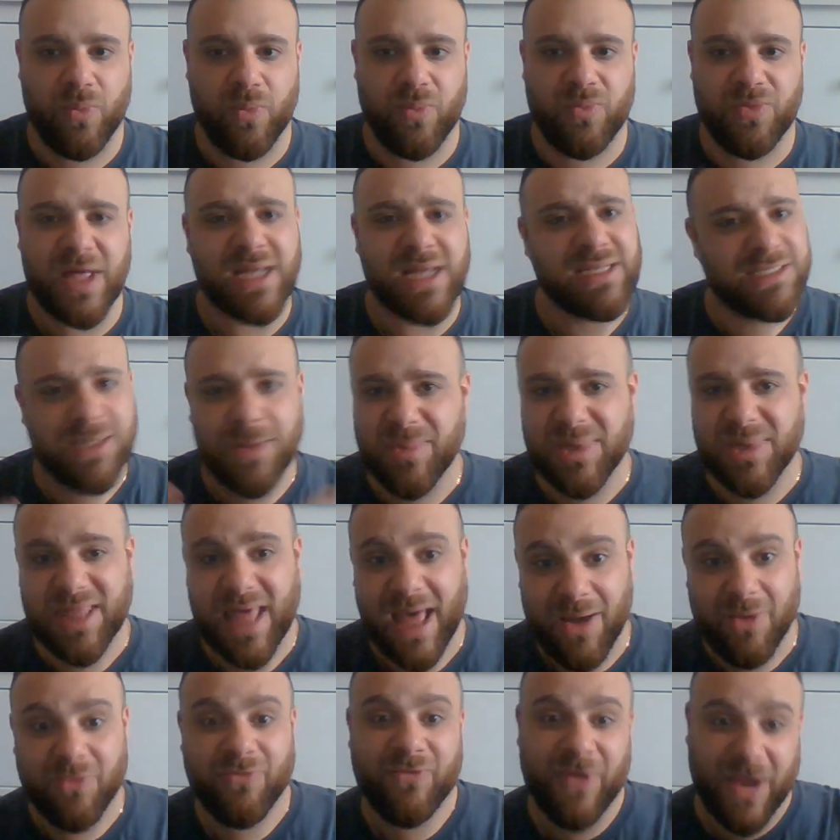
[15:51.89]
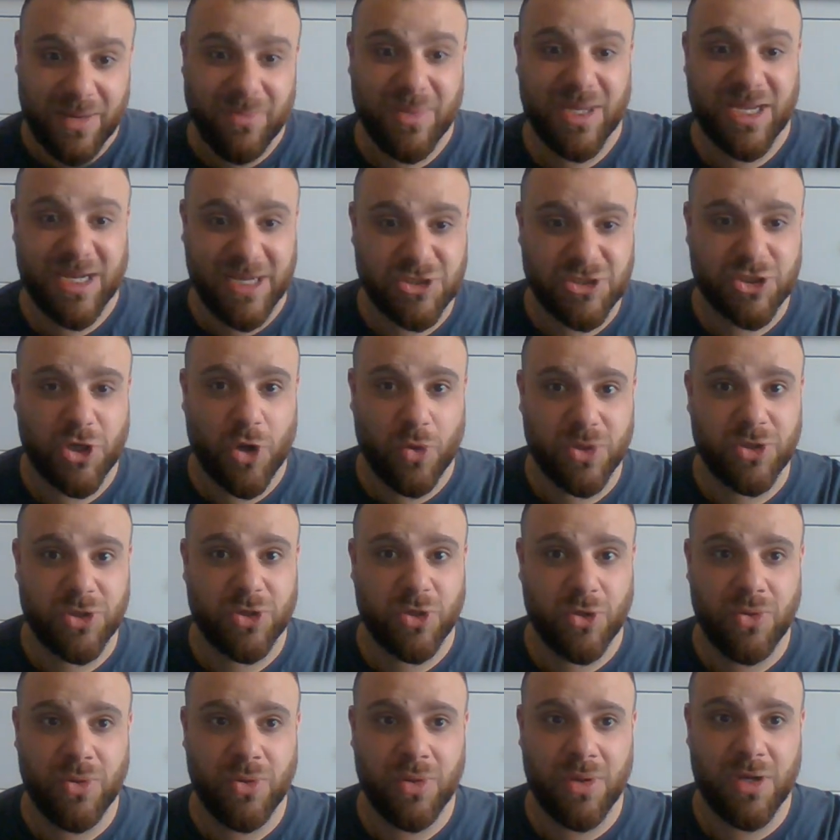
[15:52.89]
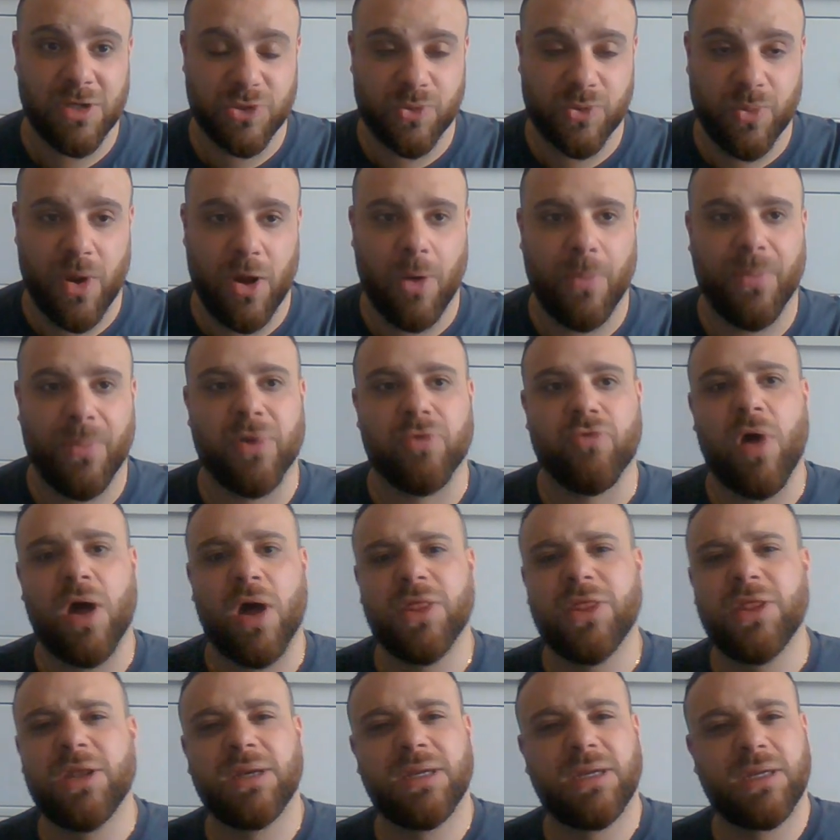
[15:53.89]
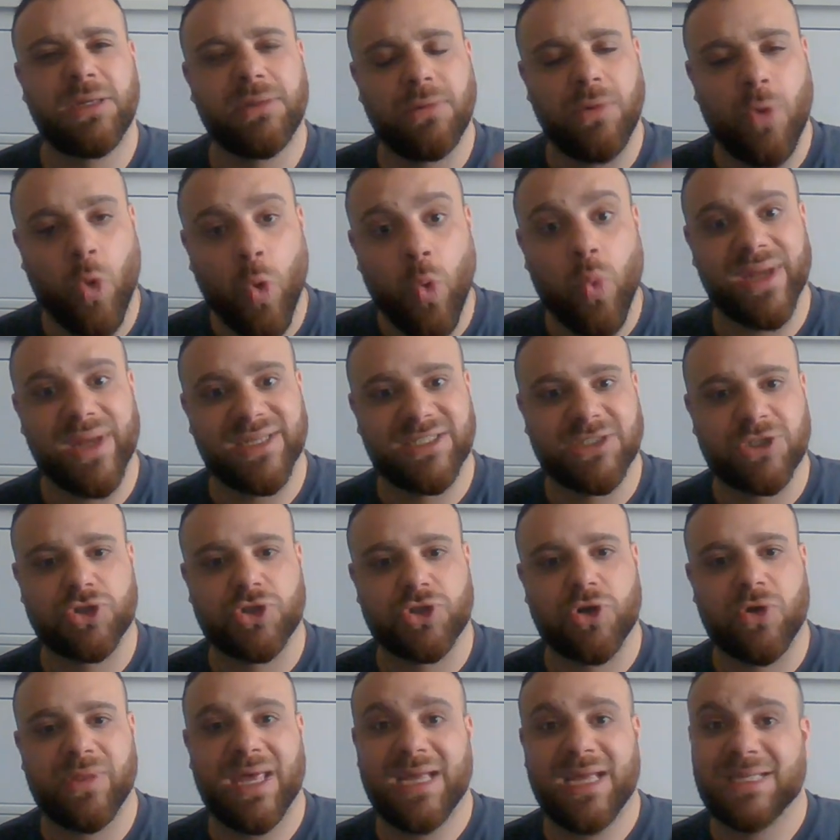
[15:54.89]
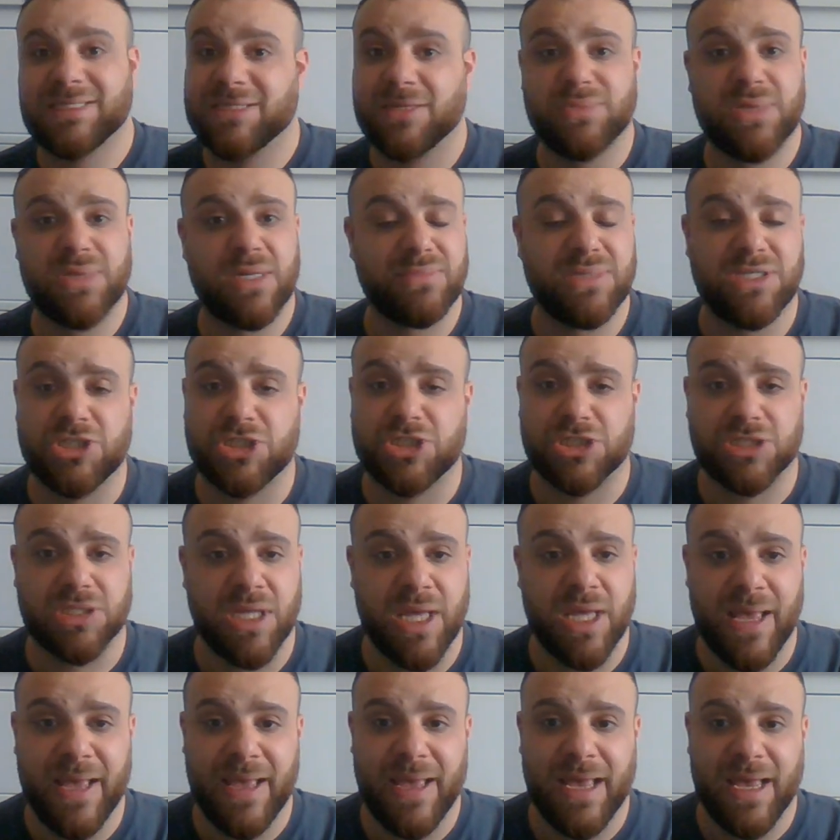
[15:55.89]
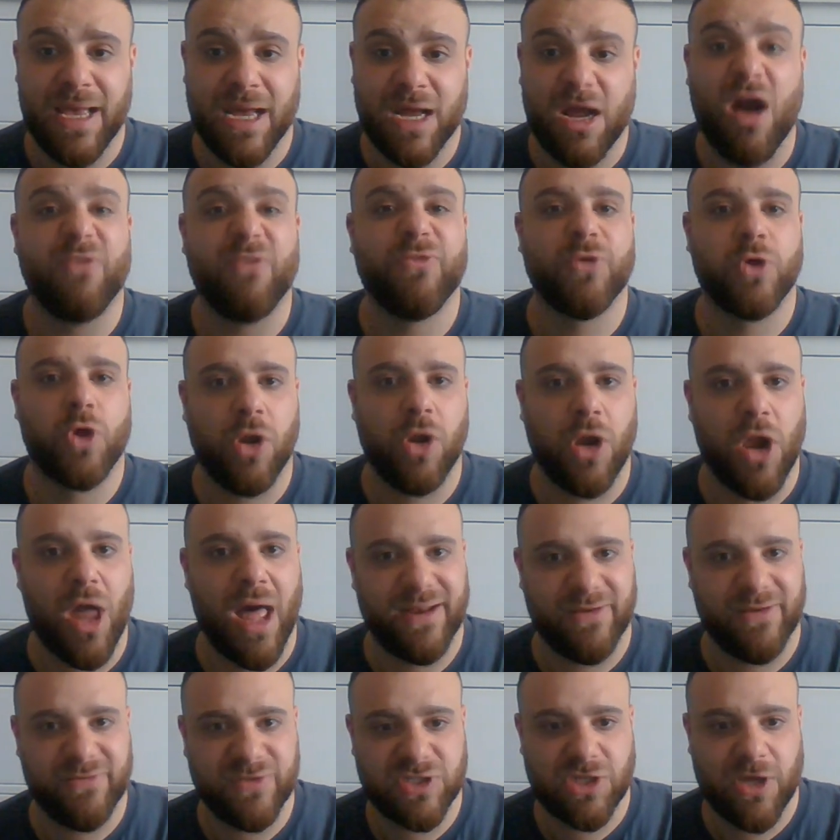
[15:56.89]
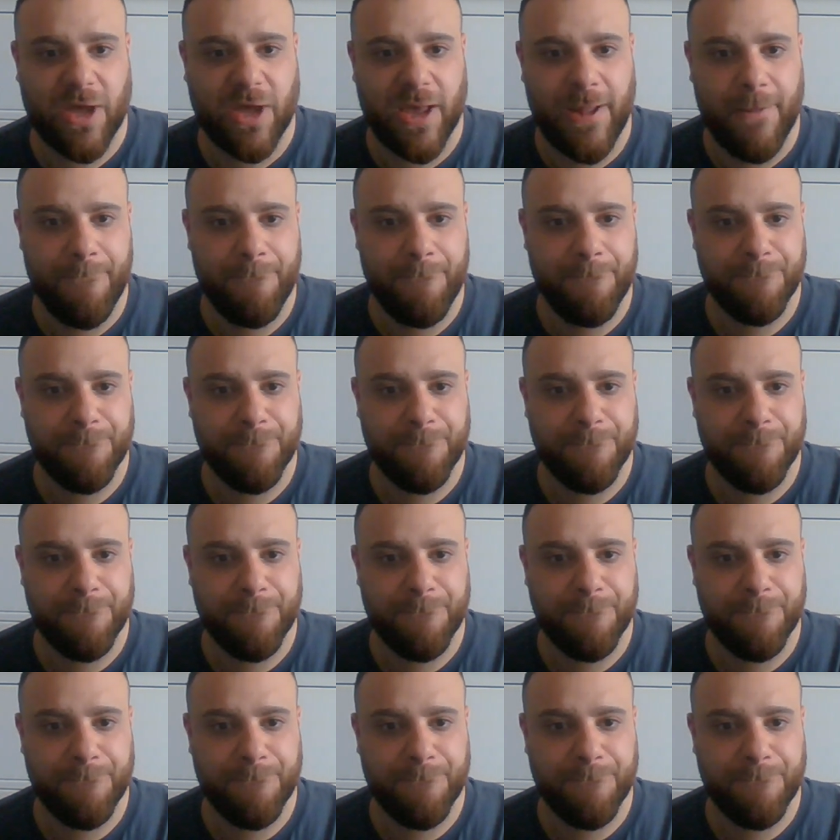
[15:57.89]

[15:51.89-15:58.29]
That's something that Vladimir Klitschko would do as well, but rather than always control the head, sometimes he'd just cover your line of sight.